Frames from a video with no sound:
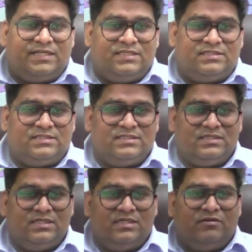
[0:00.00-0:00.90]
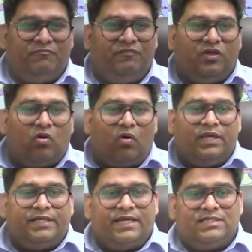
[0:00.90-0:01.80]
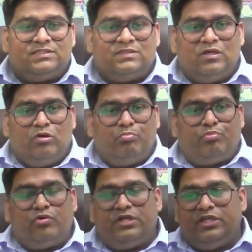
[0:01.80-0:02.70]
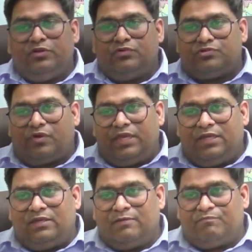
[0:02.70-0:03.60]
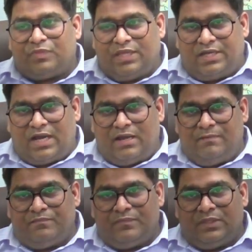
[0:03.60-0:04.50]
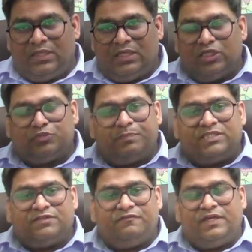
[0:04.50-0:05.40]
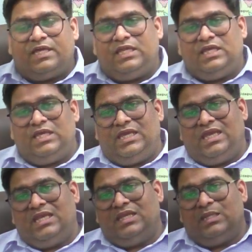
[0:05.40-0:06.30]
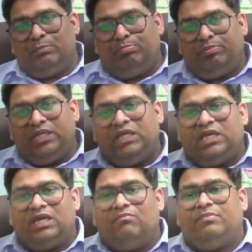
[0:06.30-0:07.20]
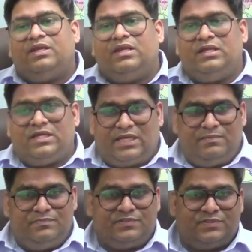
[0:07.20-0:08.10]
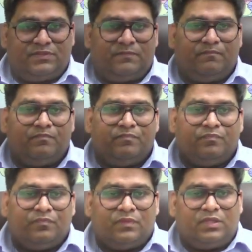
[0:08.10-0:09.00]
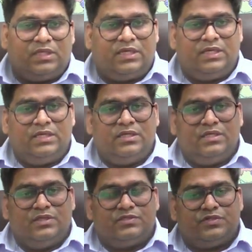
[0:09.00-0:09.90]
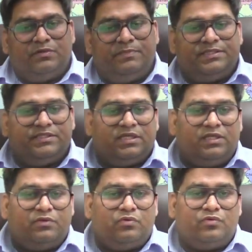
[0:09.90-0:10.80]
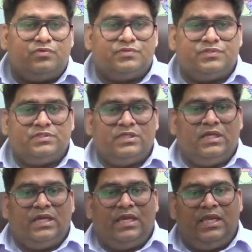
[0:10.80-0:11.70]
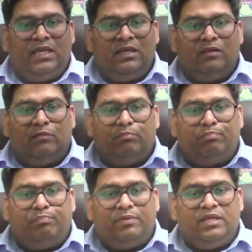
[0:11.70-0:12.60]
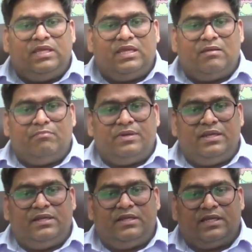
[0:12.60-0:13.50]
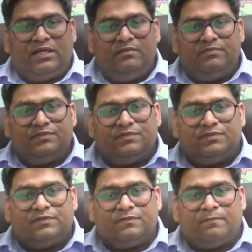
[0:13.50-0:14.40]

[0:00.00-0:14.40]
is, we call it as Proterozoic era, specifically in Precambrian times. Okay, so it basically rose in Precambrian times.